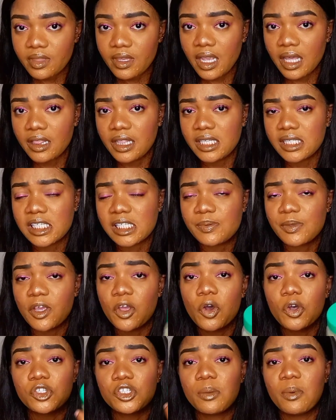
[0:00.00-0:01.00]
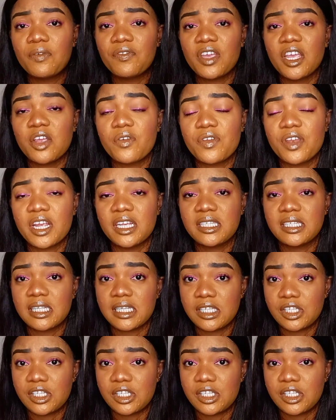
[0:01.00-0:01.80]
This is because some of the ingredients in the